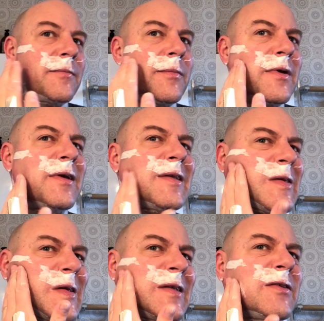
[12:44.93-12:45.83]
But
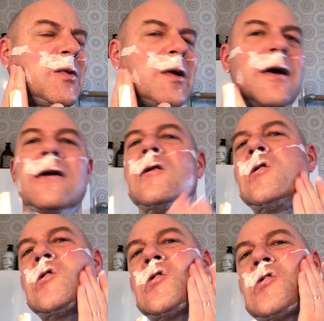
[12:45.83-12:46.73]
it's okay.
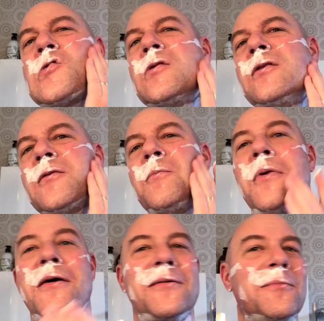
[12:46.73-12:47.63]

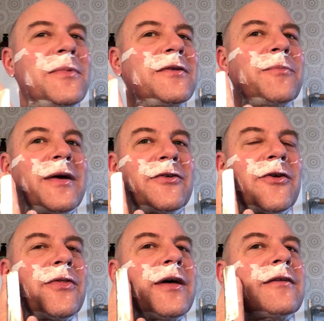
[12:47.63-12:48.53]
It's
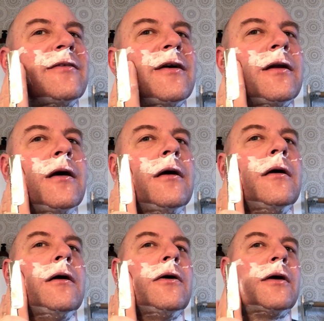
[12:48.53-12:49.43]
better on that side.
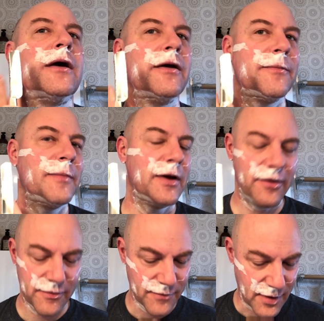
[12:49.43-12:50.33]
Okay,
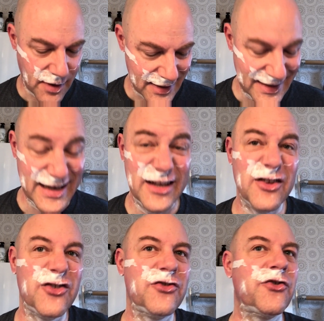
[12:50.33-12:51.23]
here I need
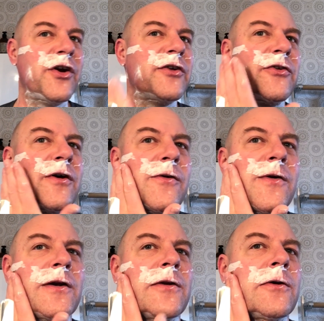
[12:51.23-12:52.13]
to stretch. I
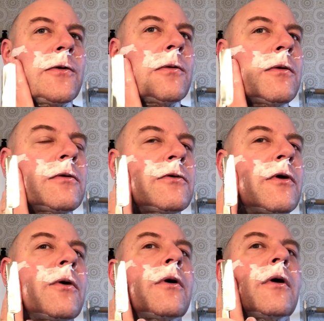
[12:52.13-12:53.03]
really do.
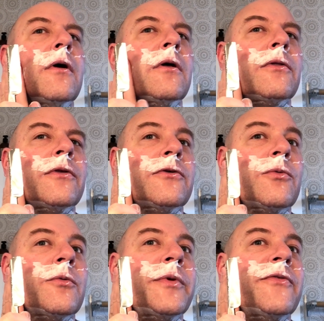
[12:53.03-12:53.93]
So this
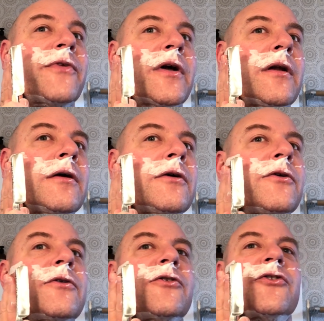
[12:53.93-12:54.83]
will be fun.
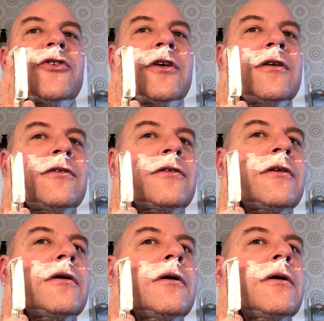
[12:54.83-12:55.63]
Jeez.